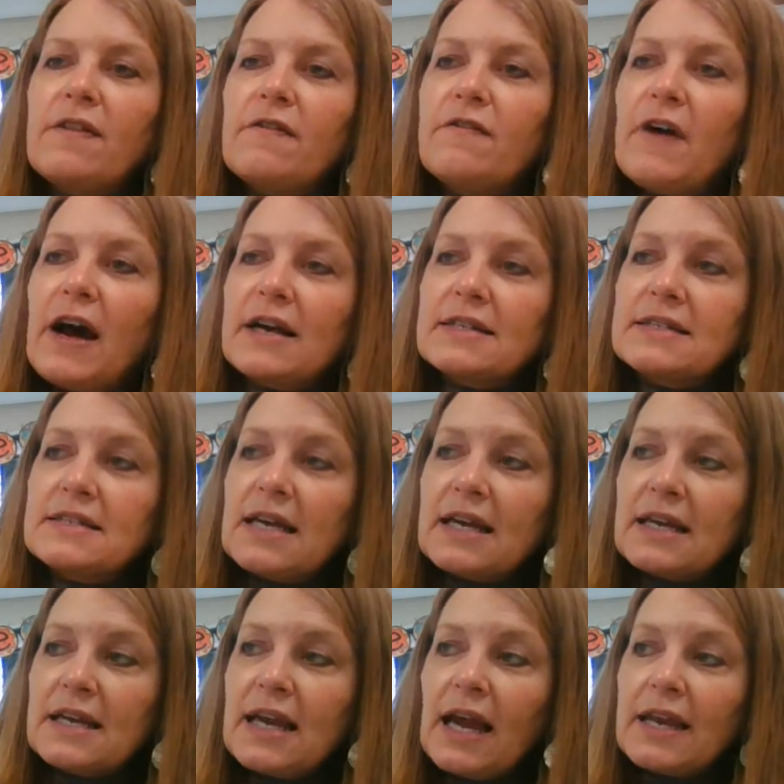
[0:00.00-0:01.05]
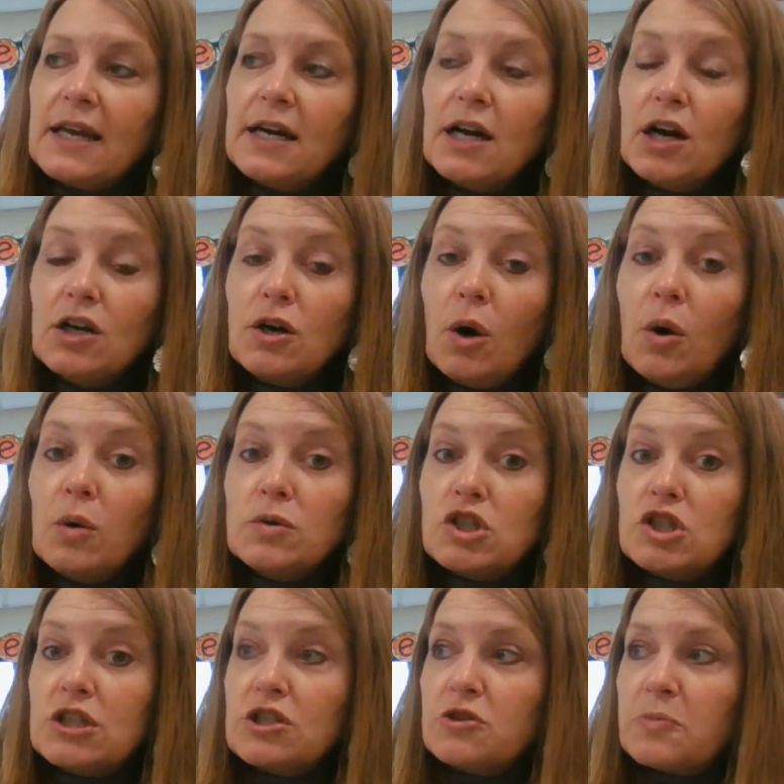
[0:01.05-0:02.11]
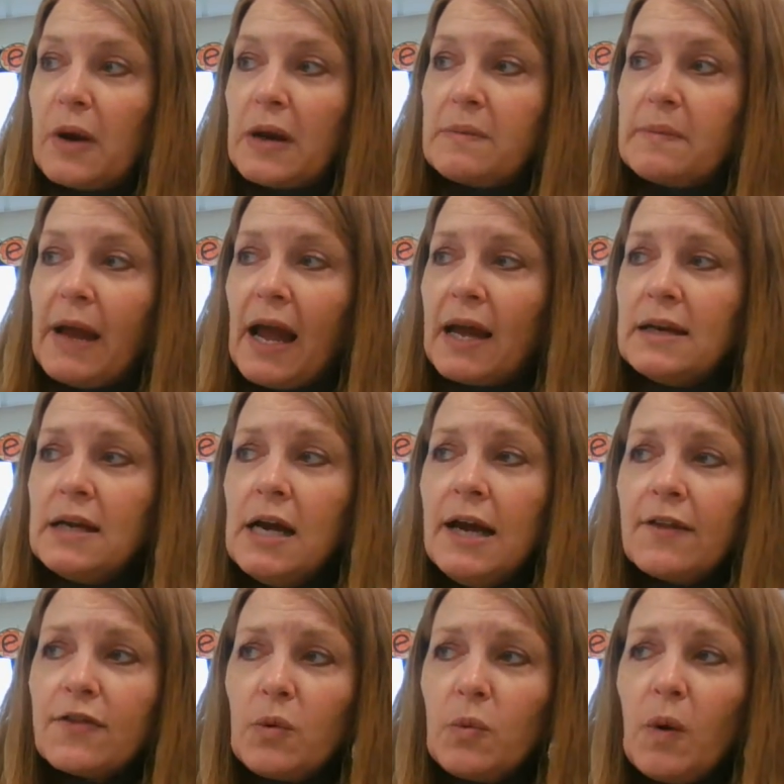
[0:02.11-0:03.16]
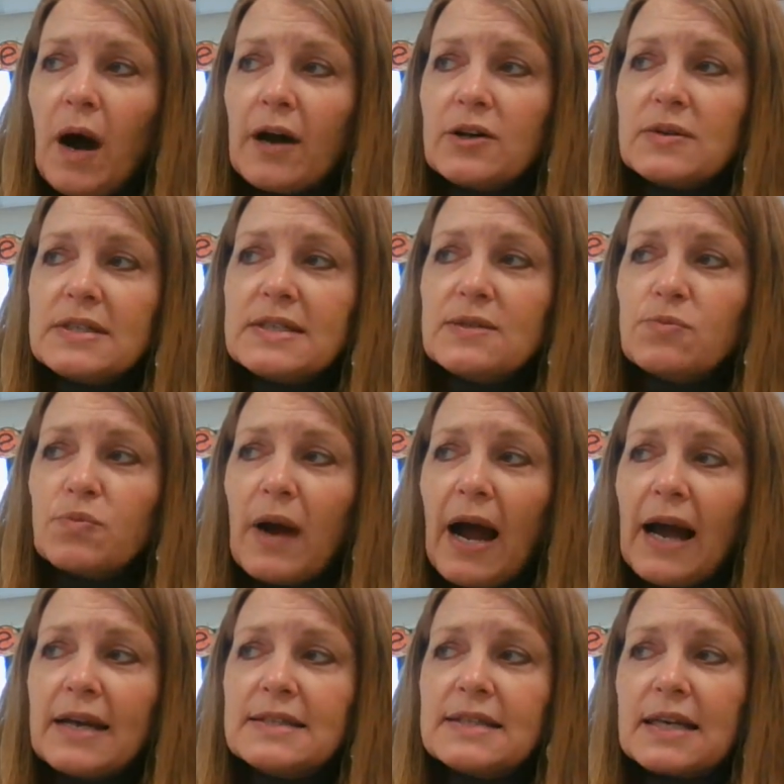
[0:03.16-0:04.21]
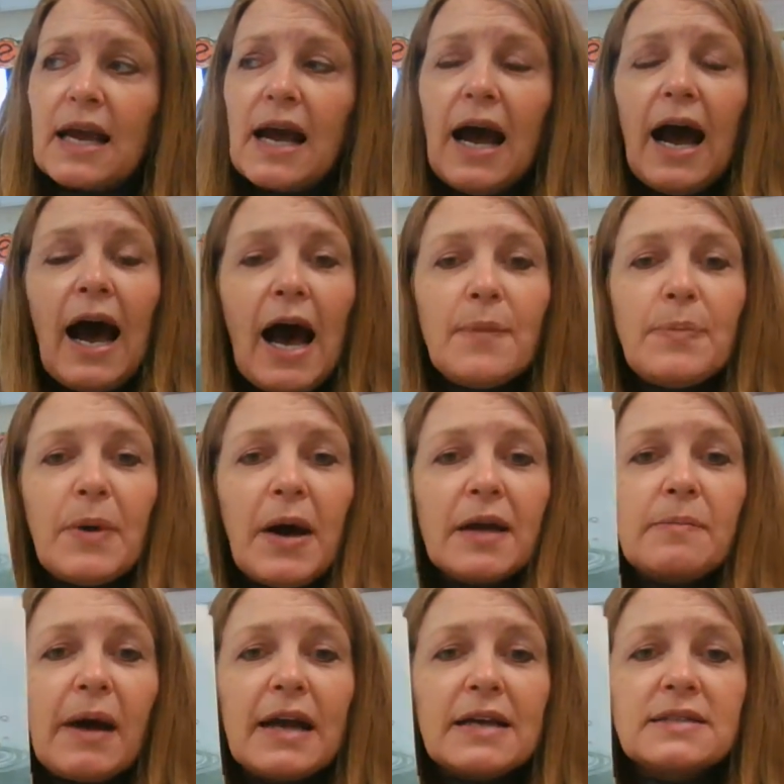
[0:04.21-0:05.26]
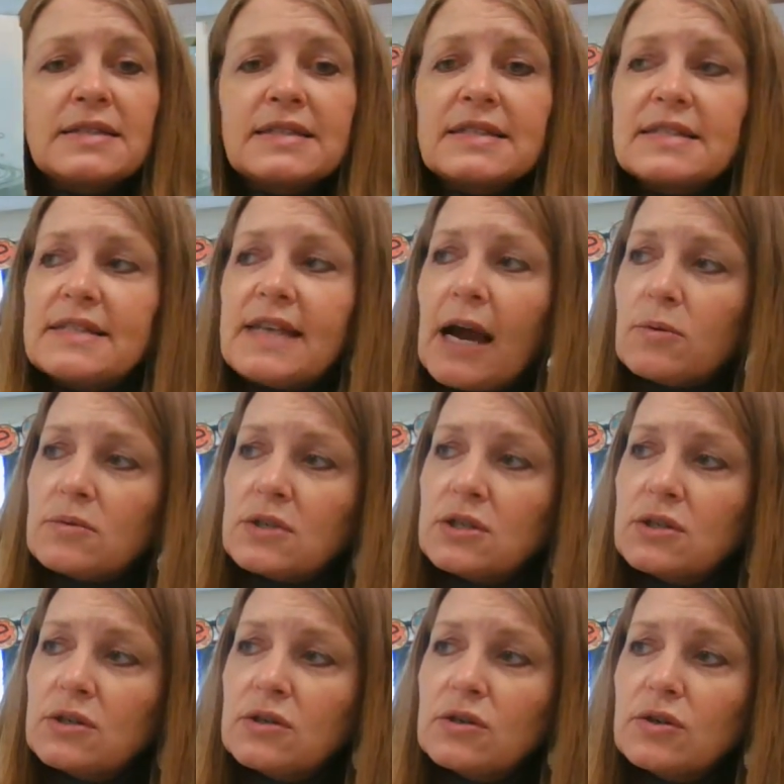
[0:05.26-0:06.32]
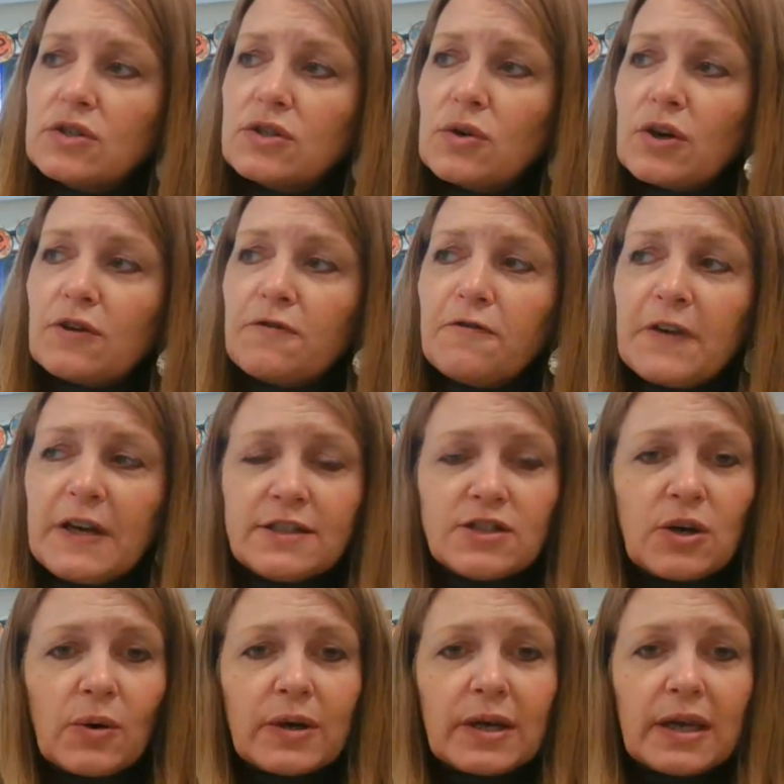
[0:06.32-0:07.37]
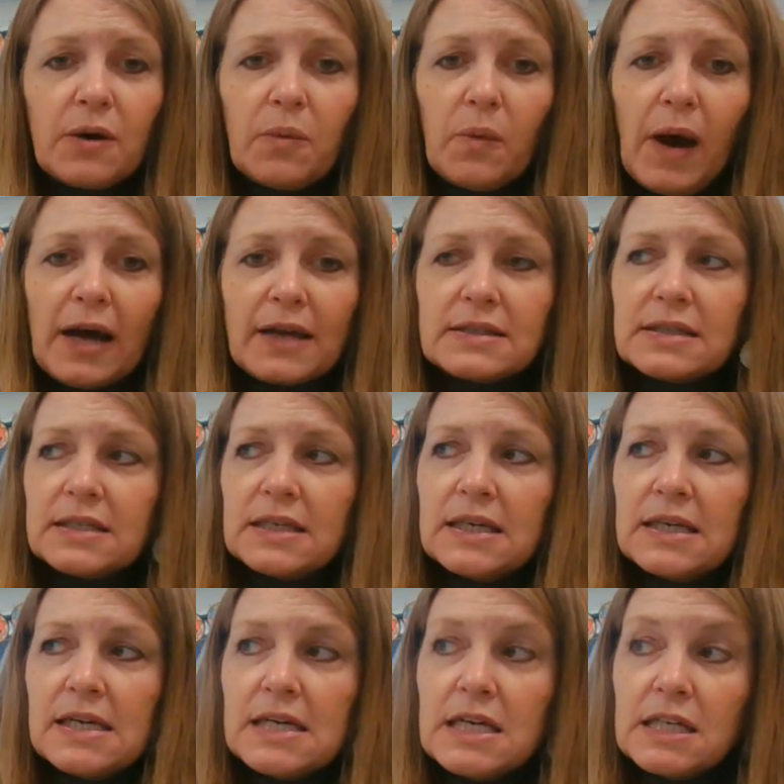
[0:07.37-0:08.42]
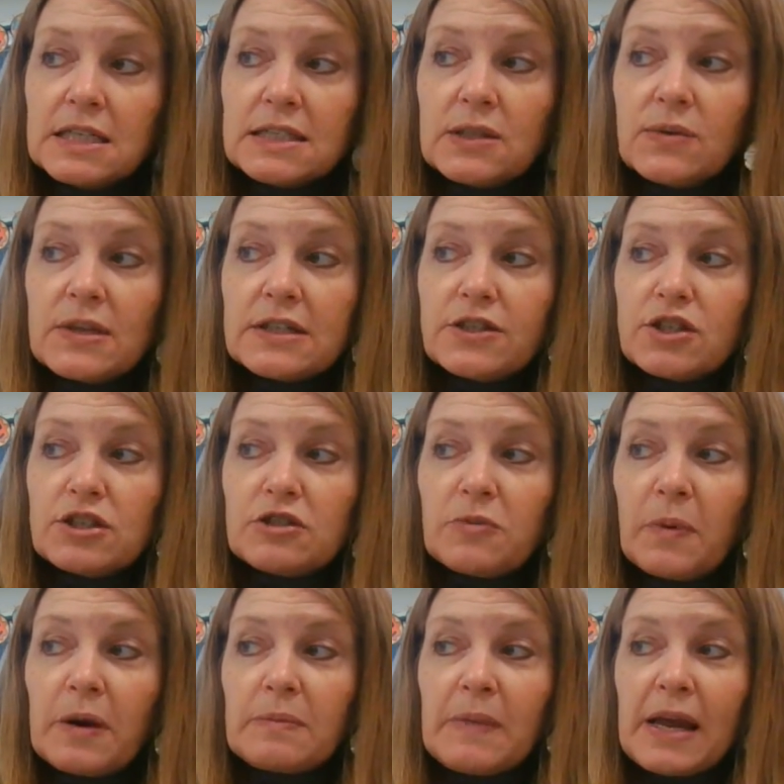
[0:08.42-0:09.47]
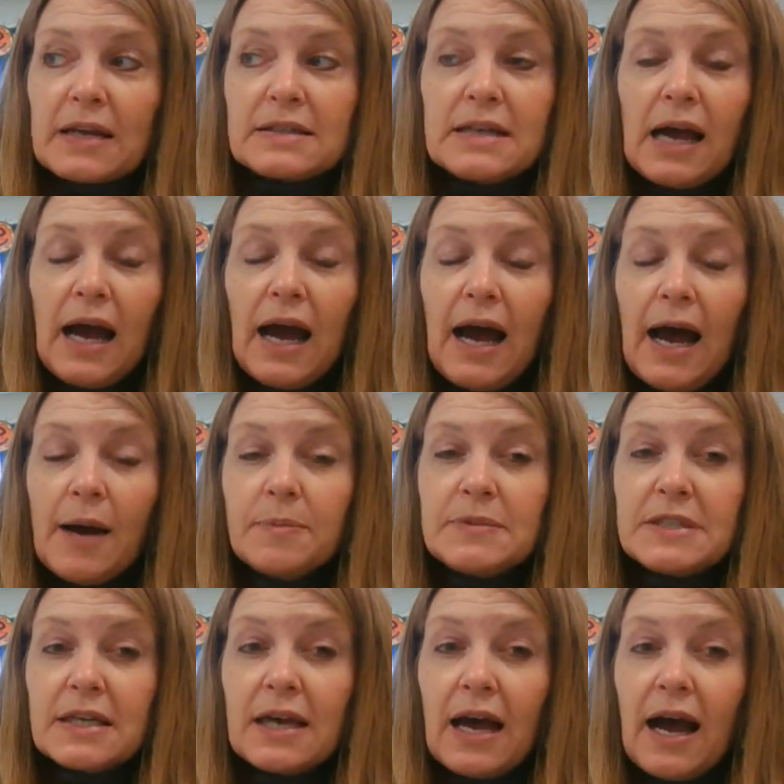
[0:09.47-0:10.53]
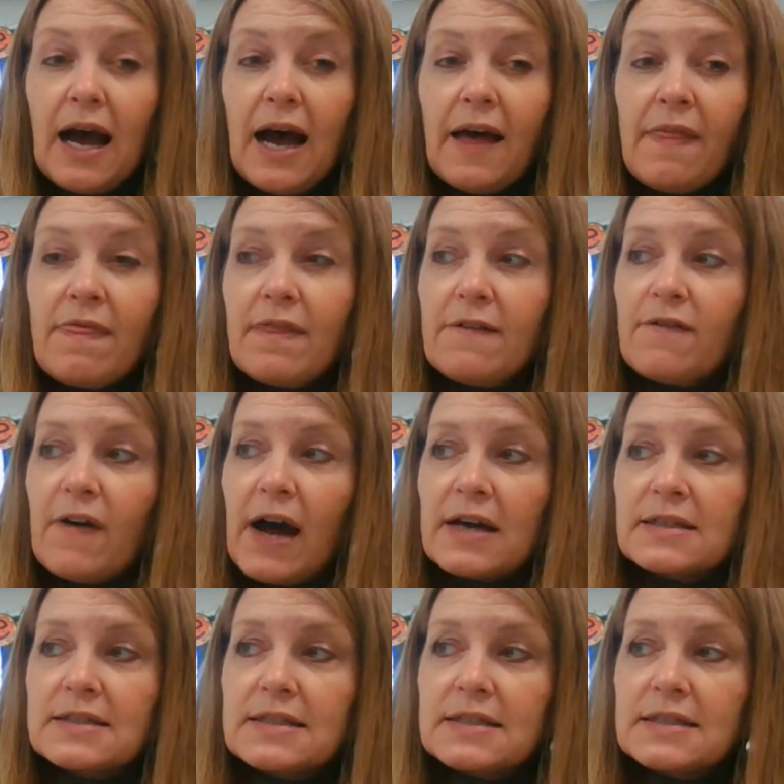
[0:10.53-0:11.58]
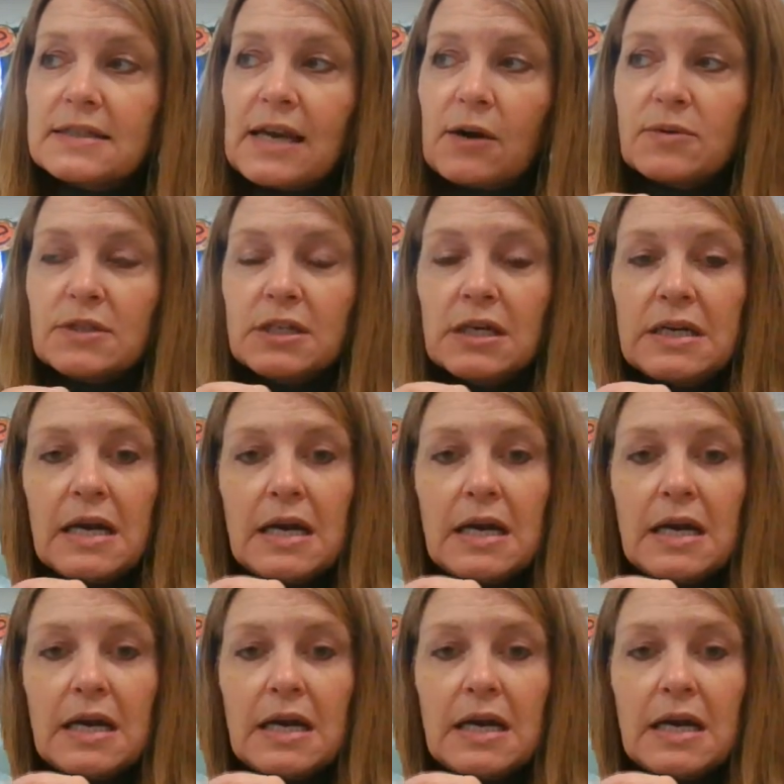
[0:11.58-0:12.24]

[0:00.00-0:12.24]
the fox said again, "Oh, gingerbread man, the water is rising. Hop on my snout so your feet don't get wet." So the gingerbread man hopped on the fox's snout.